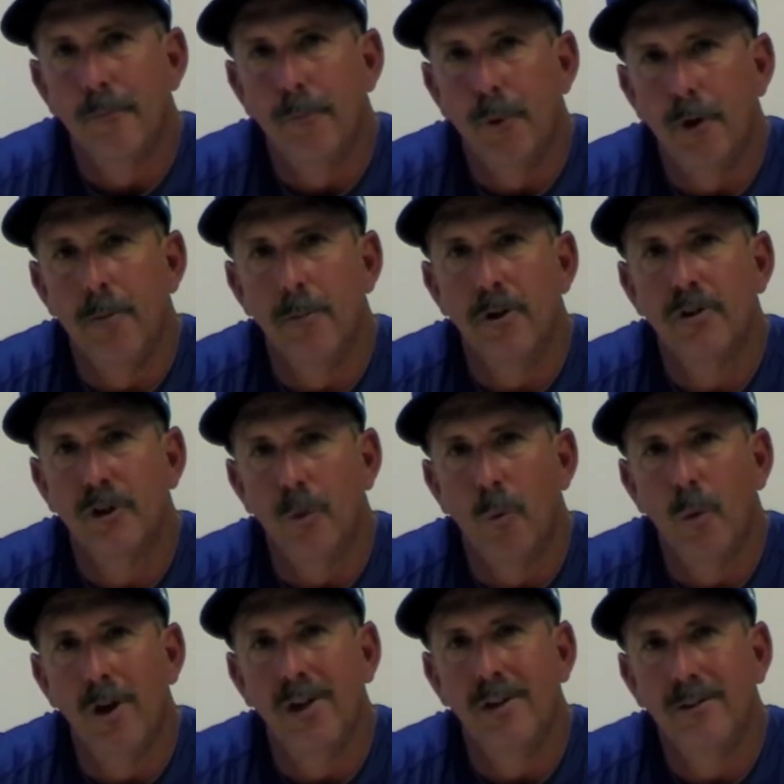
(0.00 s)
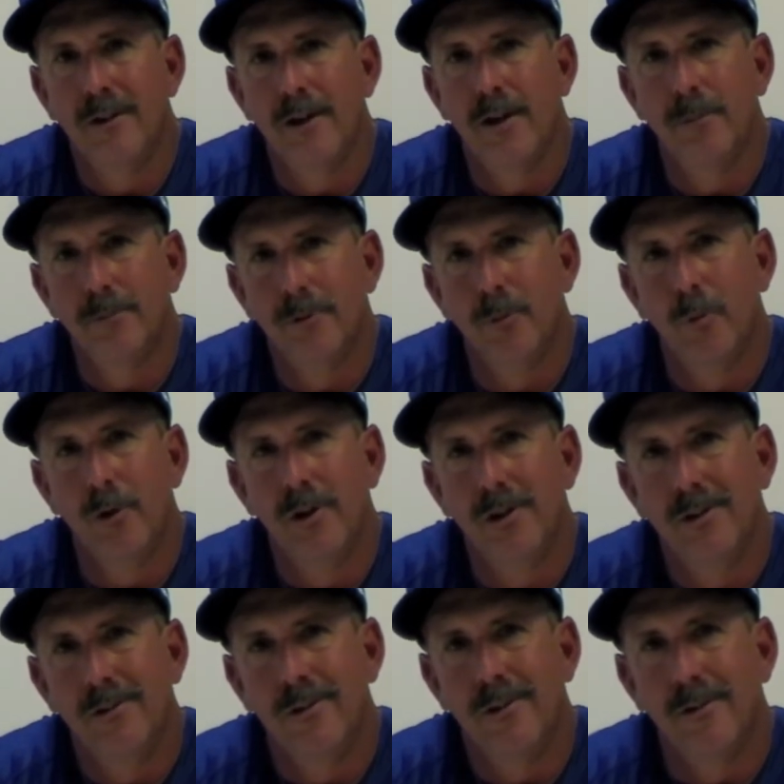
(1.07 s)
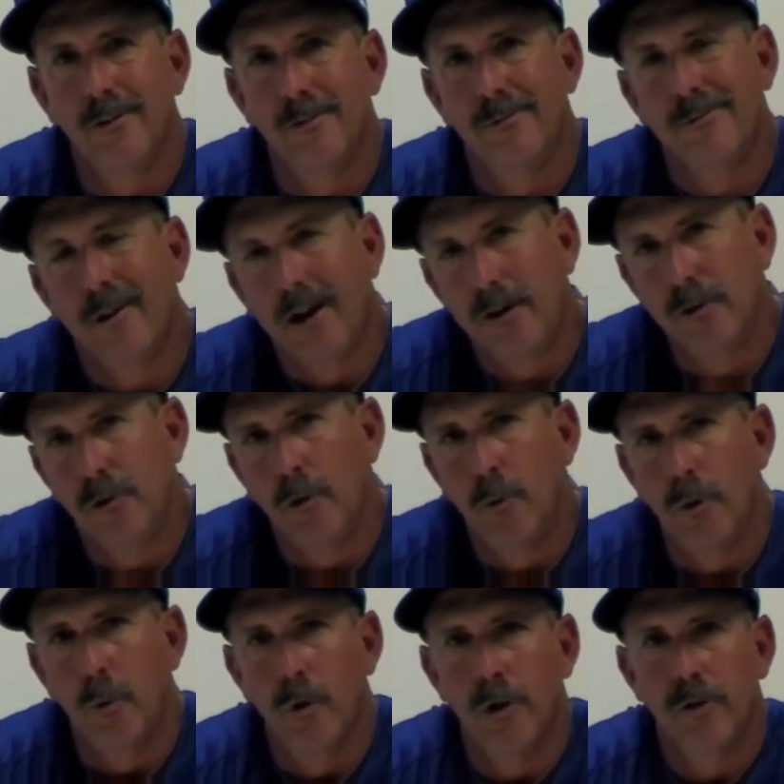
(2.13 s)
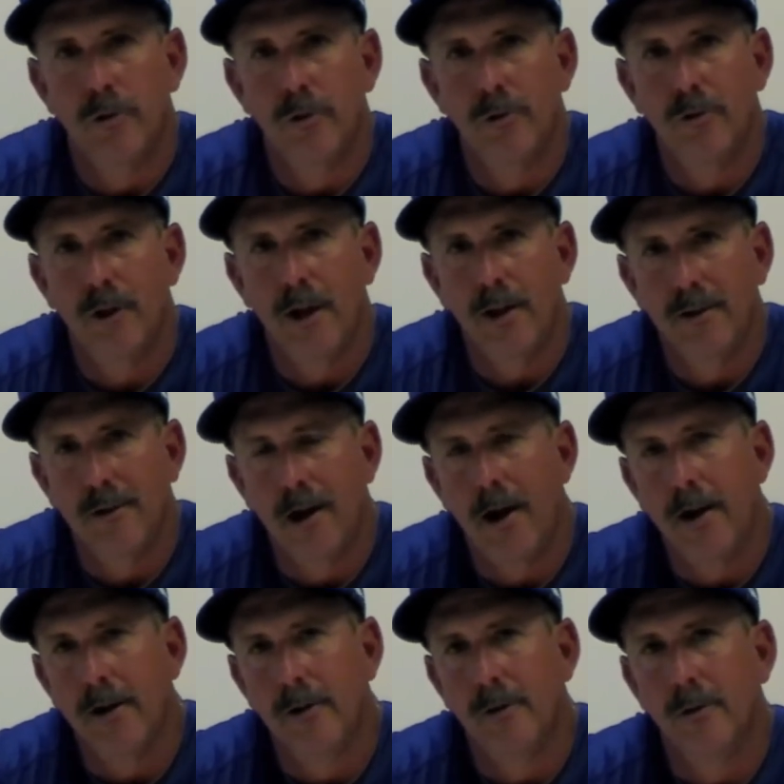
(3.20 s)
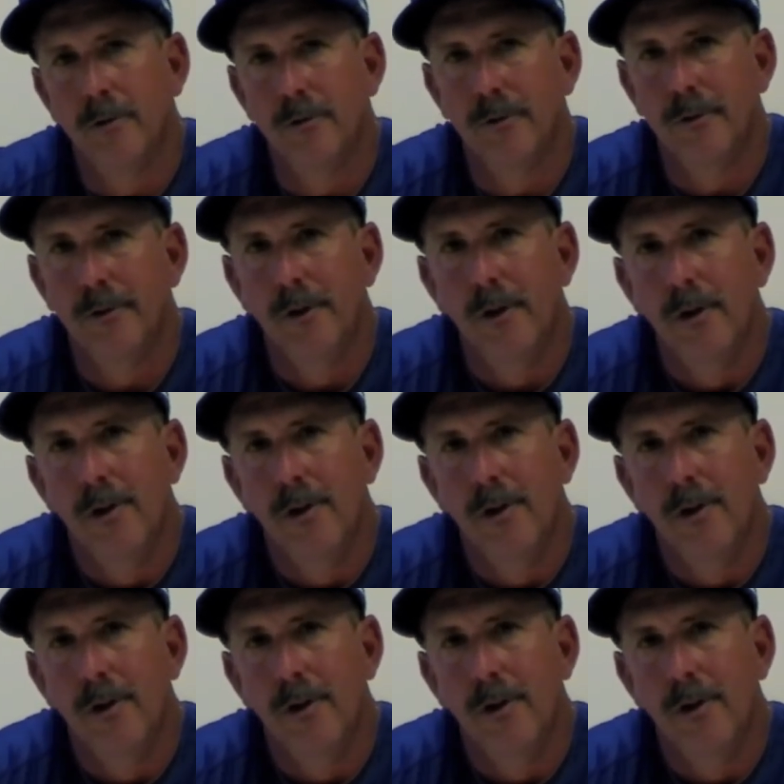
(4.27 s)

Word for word: pretty much on winning teams and winning, you know, in high school we won two state titles. And,